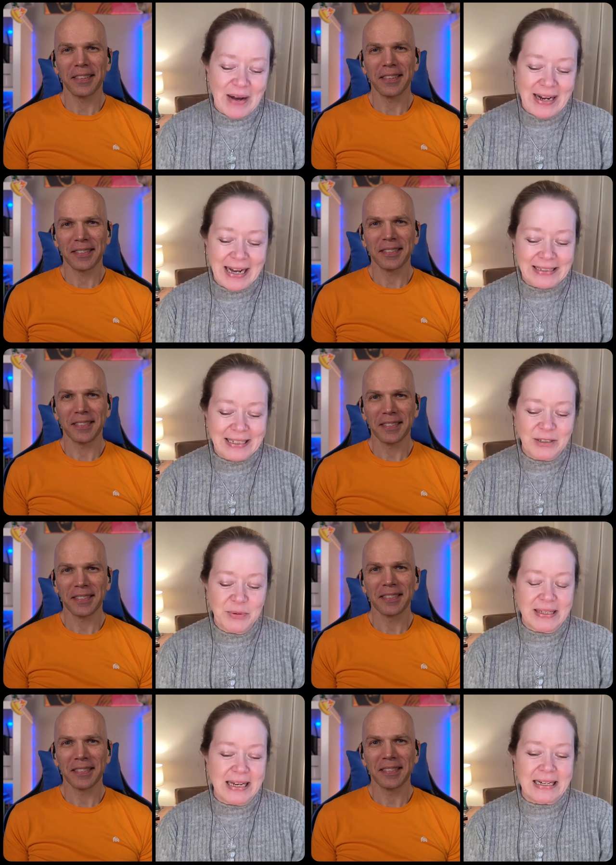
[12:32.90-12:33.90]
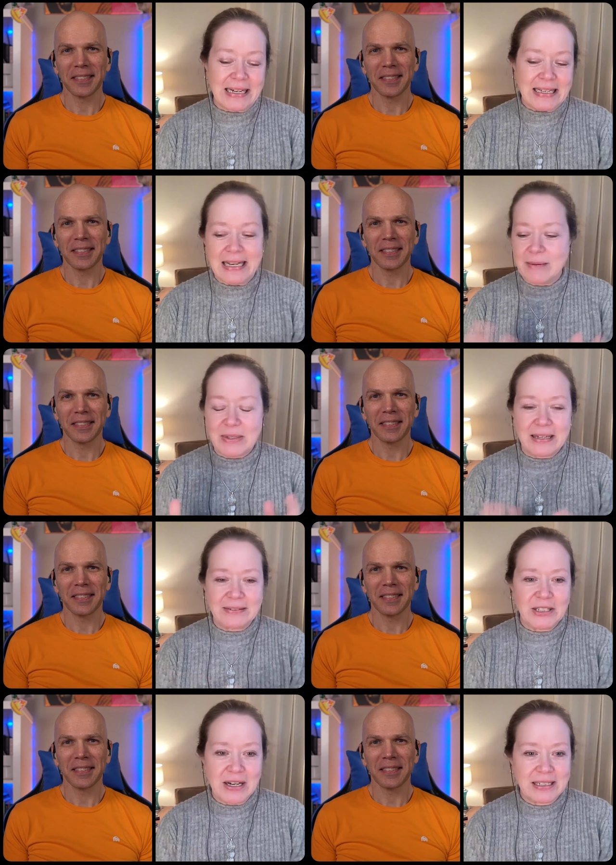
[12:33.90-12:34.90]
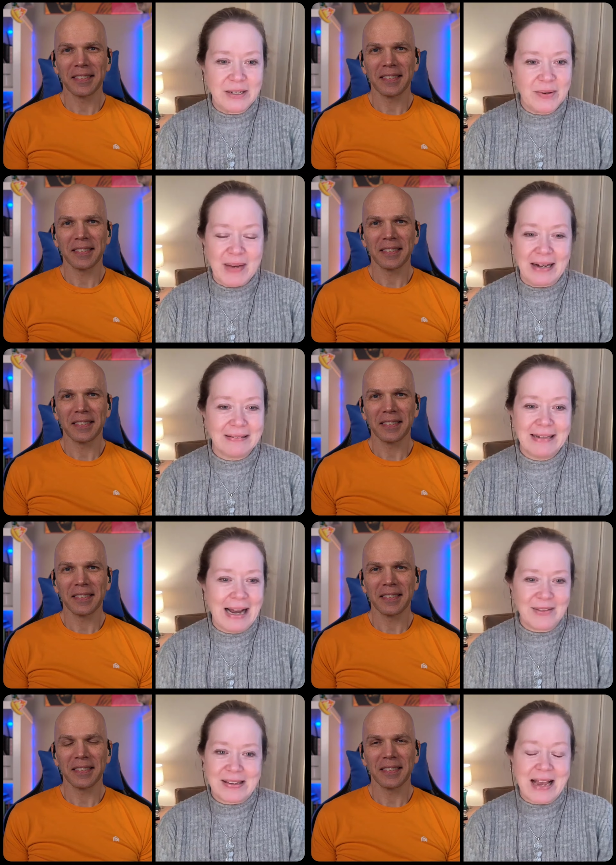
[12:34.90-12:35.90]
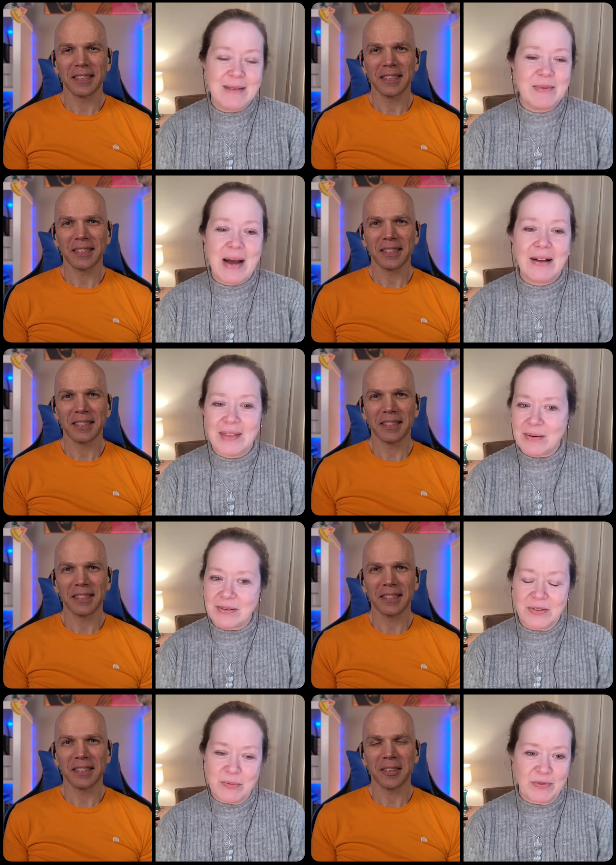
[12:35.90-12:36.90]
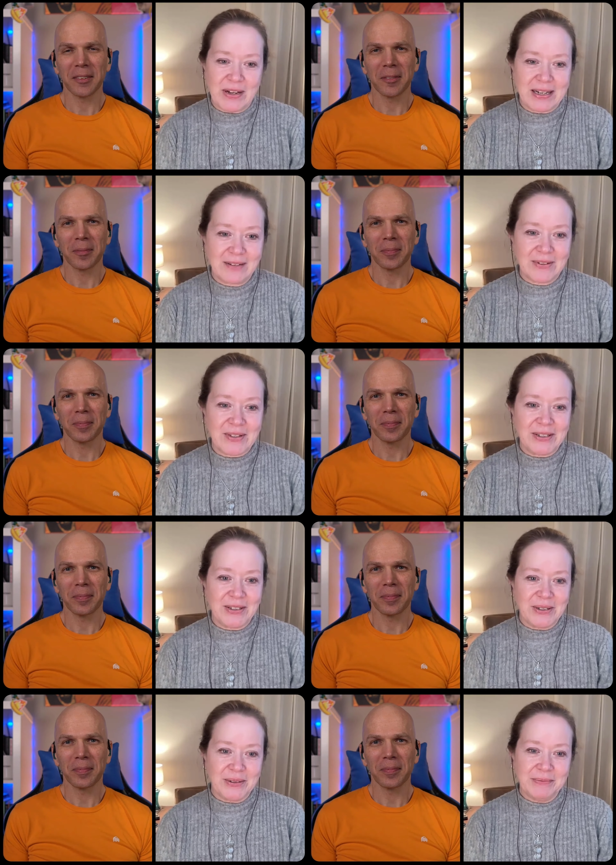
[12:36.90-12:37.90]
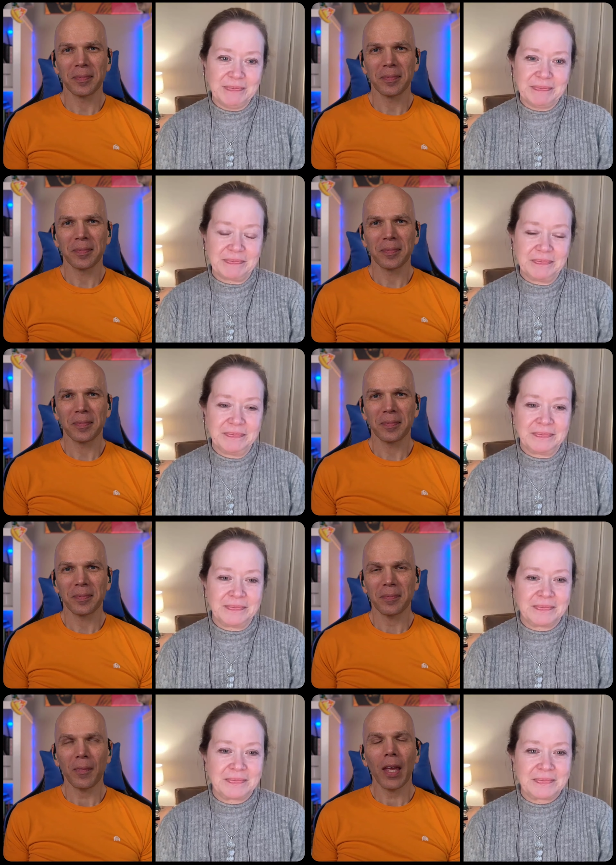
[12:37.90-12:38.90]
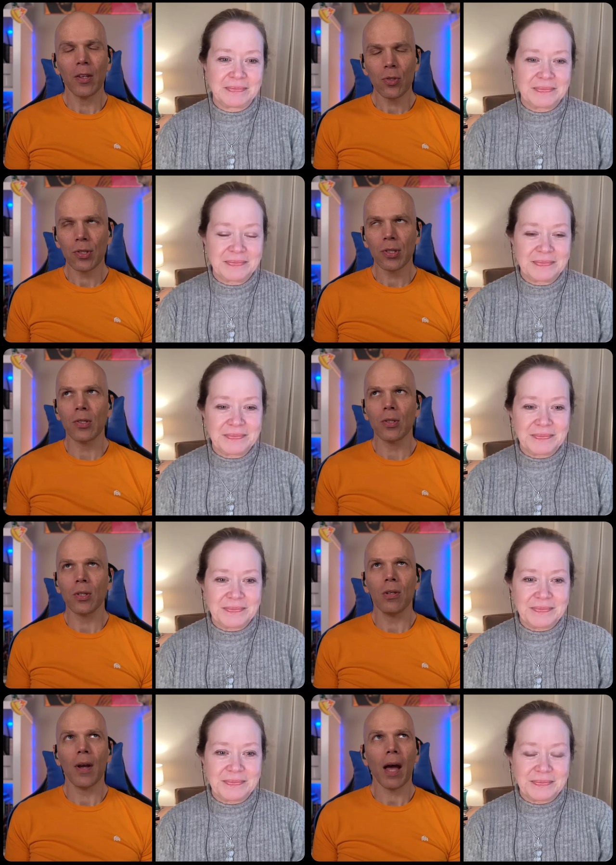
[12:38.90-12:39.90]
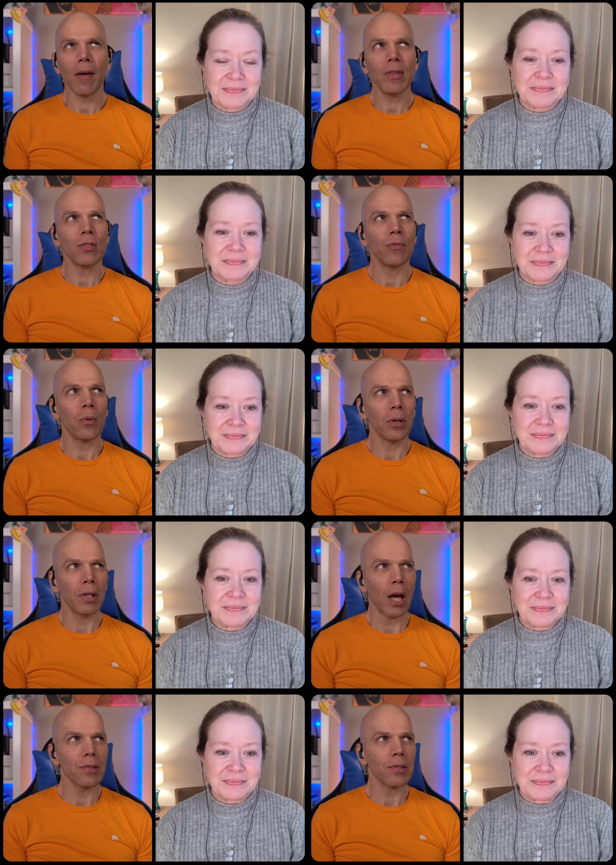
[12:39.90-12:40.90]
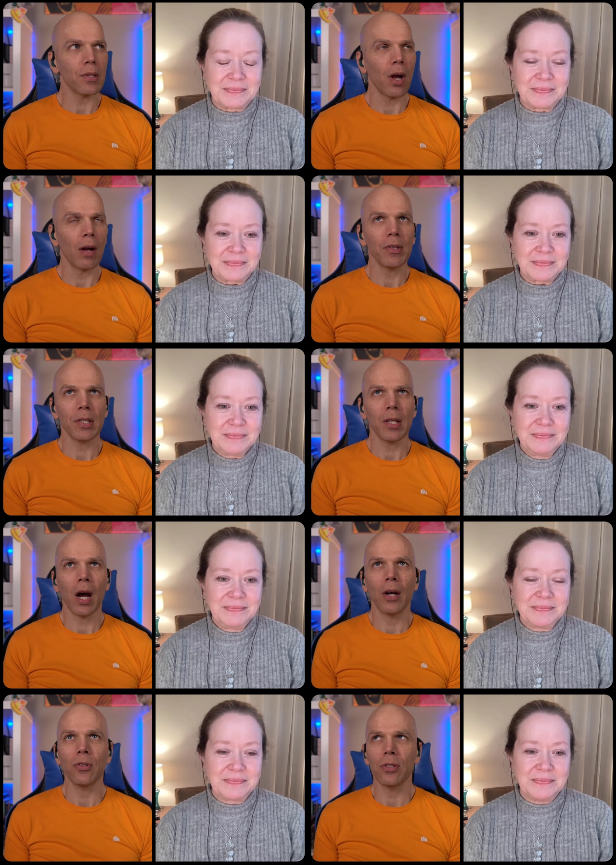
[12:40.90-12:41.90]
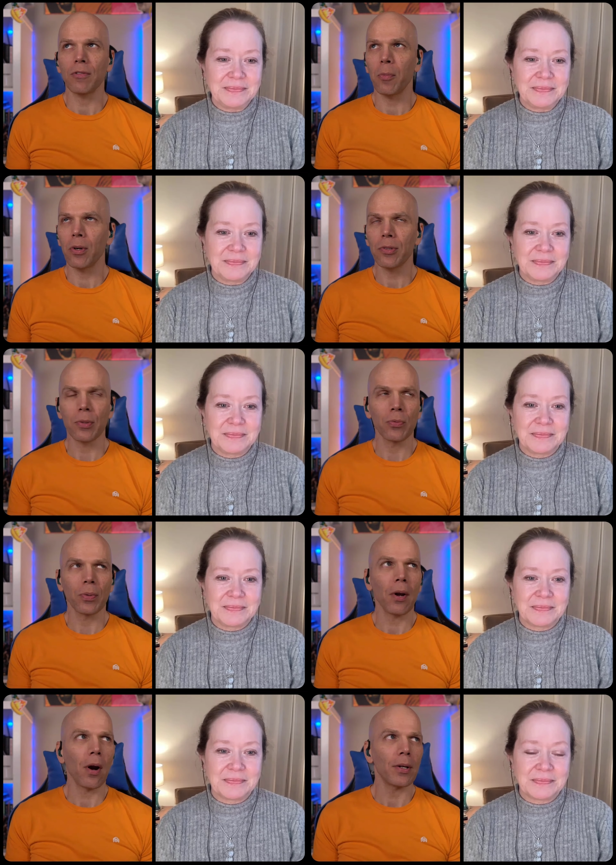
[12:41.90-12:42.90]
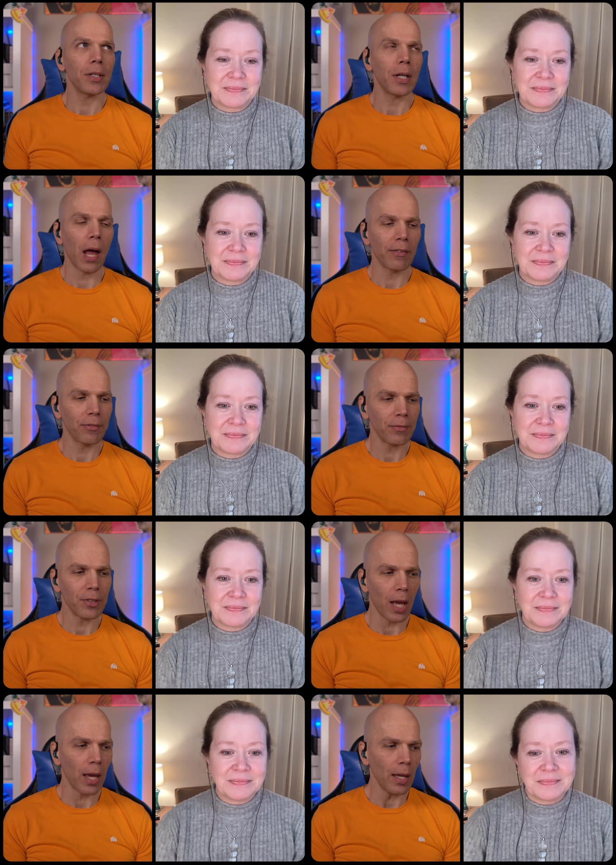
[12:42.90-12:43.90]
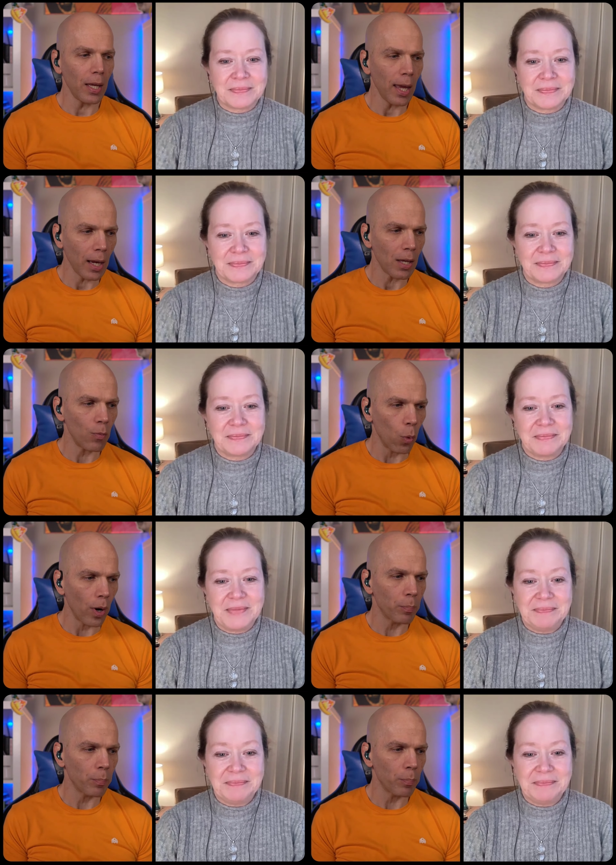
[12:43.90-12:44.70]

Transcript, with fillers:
Speaker 1: I got in touch with Doug and I said I would love to talk to you about how this came about. And that was a super fun conversation too.
Speaker 2: Interesting. So you, you have these four guests and obviously hundreds of more. So it's really hard to kind of say any one